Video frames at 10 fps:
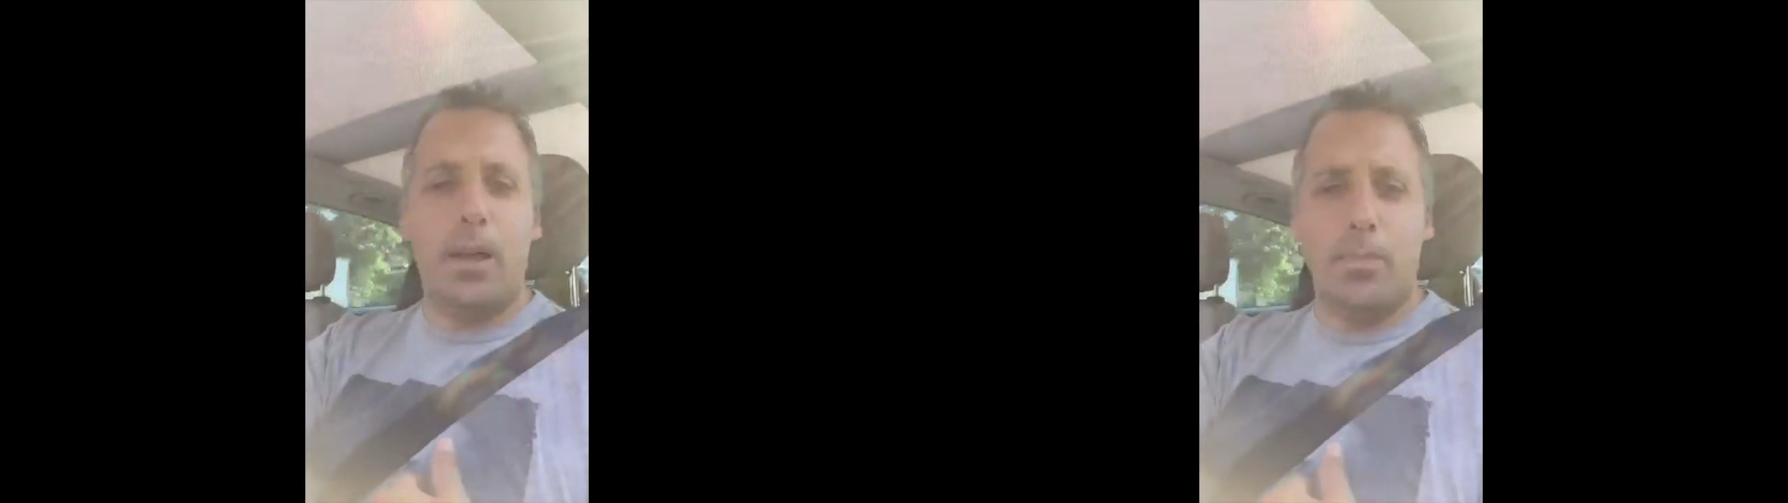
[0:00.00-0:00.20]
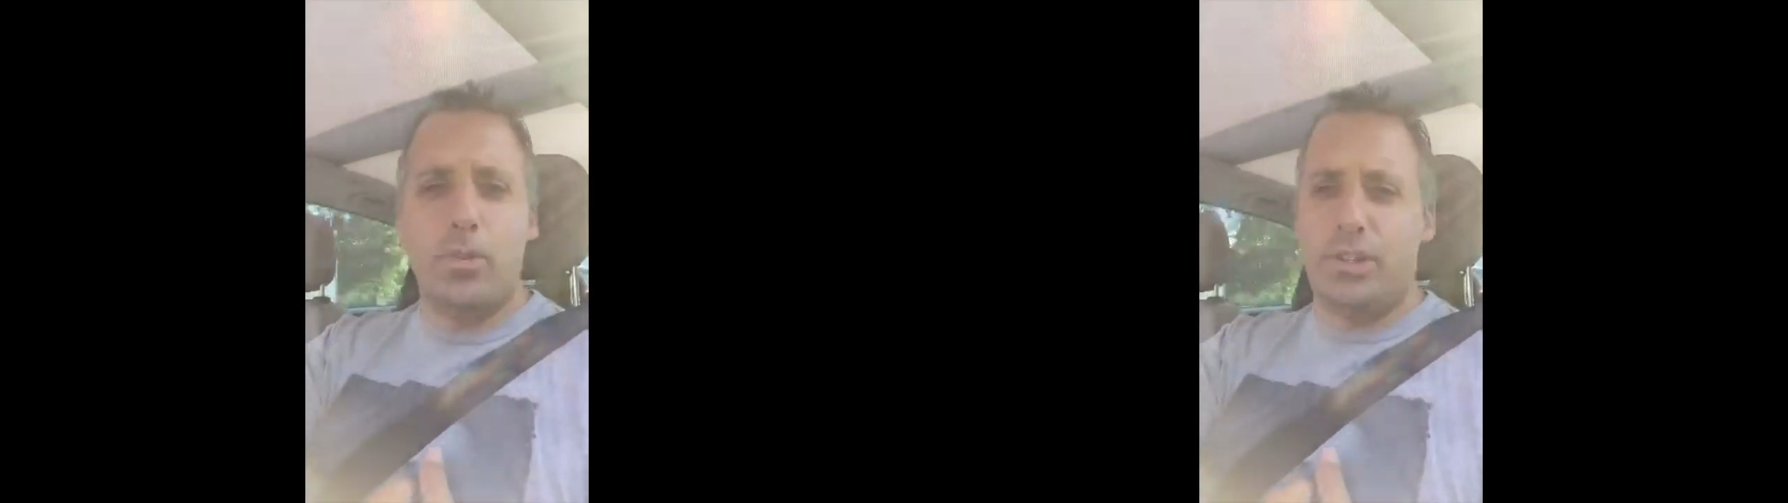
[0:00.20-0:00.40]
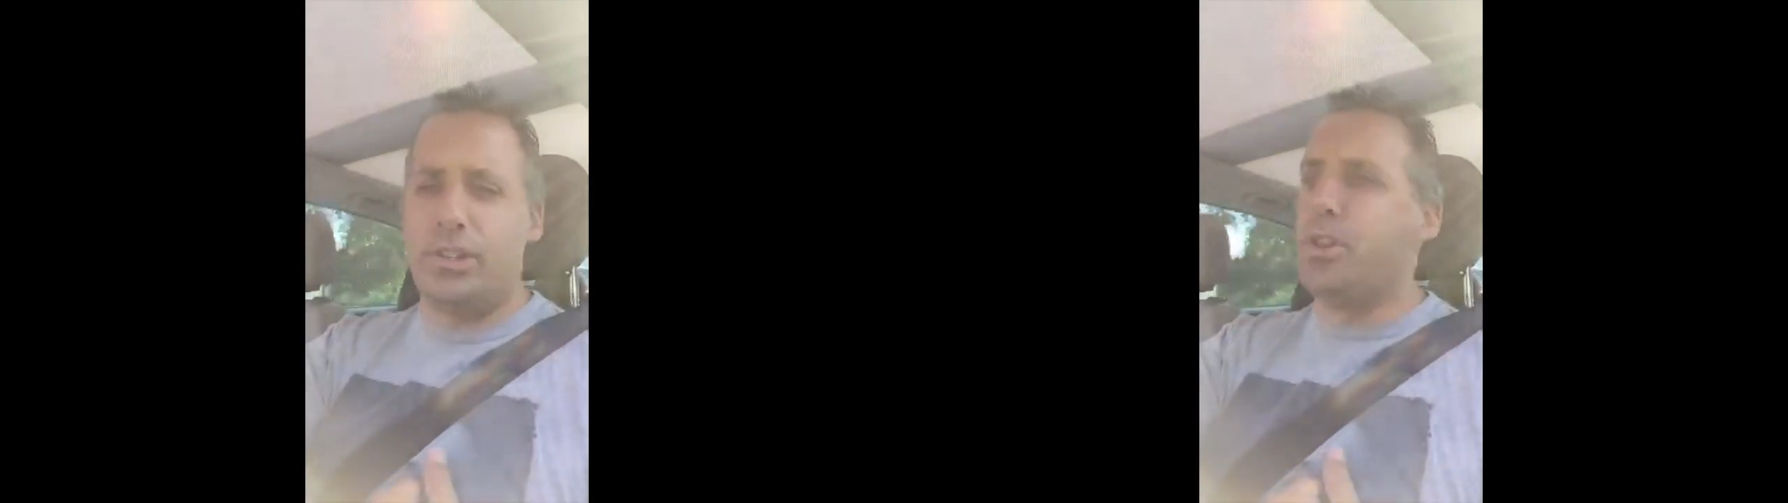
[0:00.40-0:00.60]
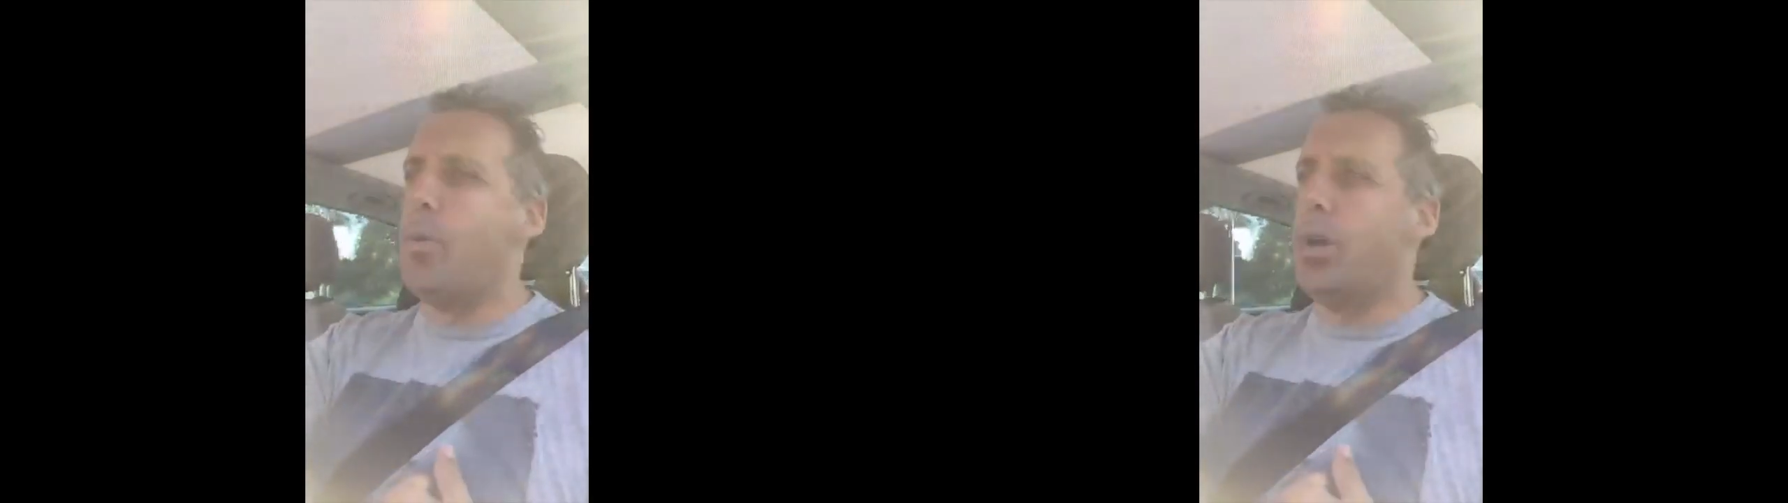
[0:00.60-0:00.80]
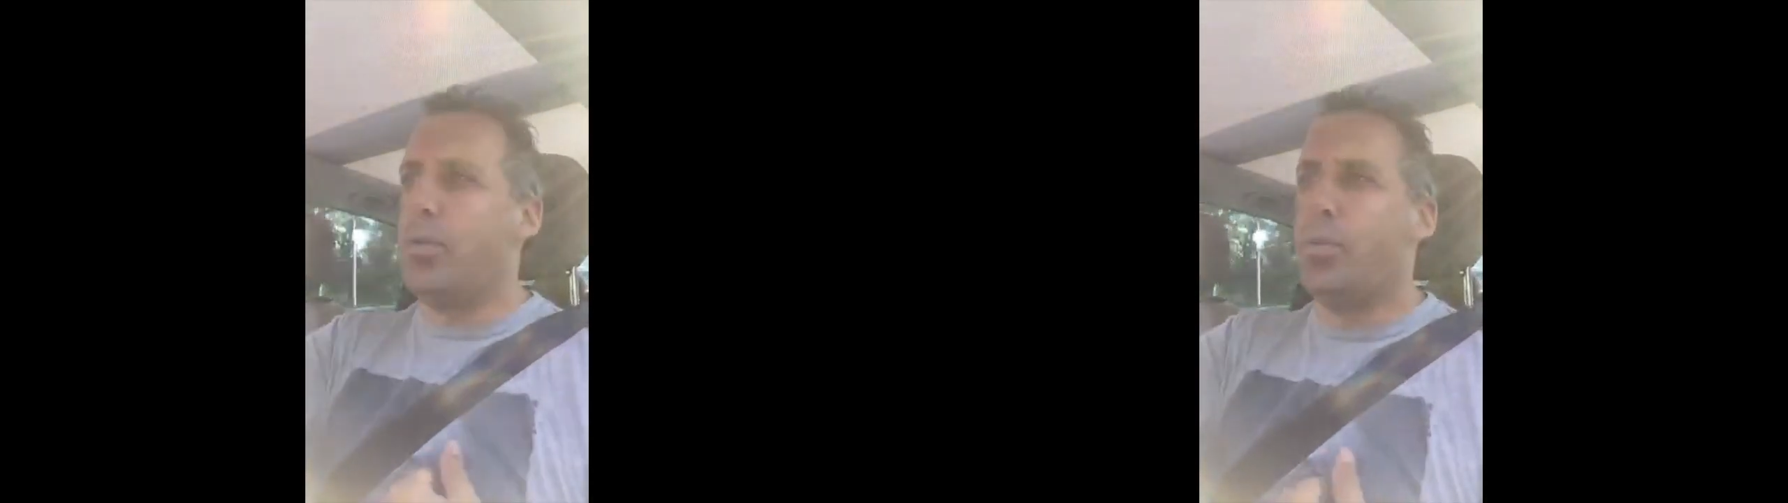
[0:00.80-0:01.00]
emotions
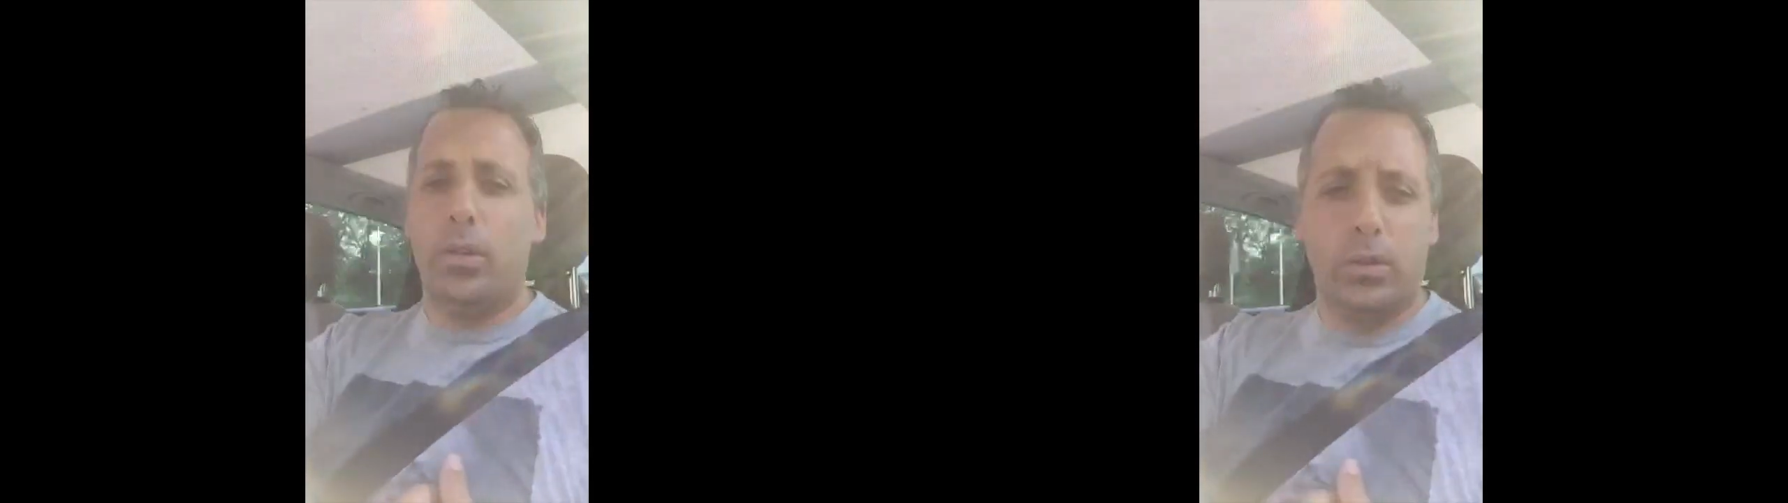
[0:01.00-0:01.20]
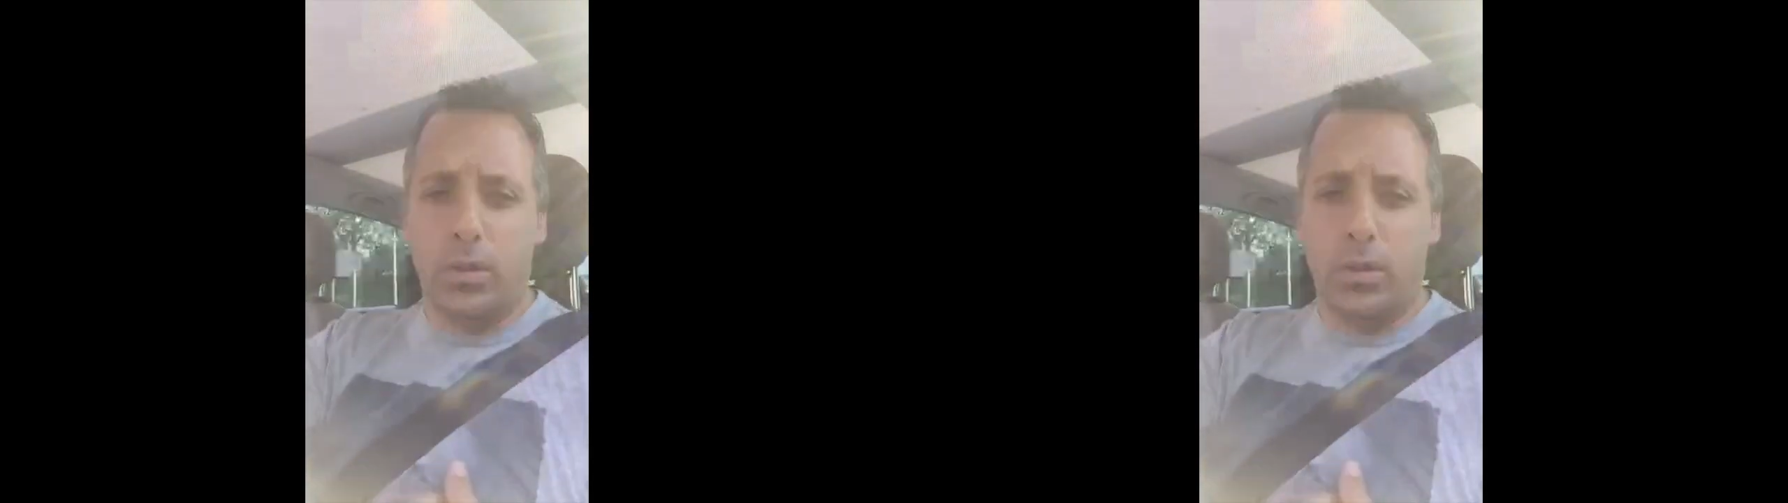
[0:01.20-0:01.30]
go on a roller